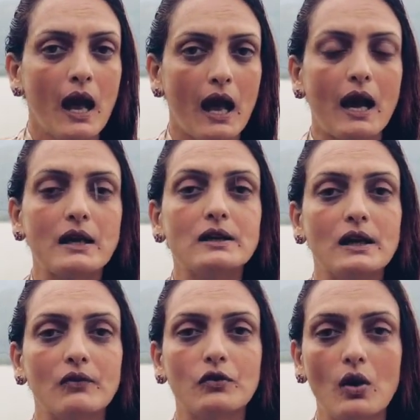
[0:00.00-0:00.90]
And
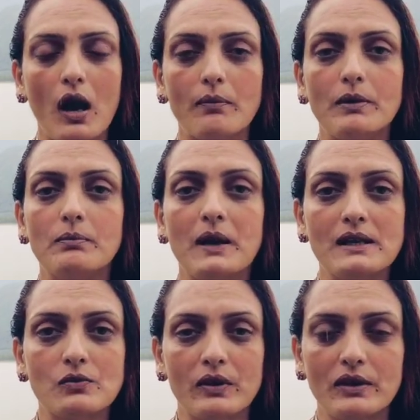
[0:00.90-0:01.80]
if you have been
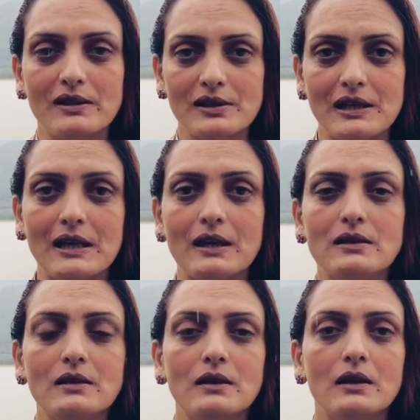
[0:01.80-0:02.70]
blessed with the seed,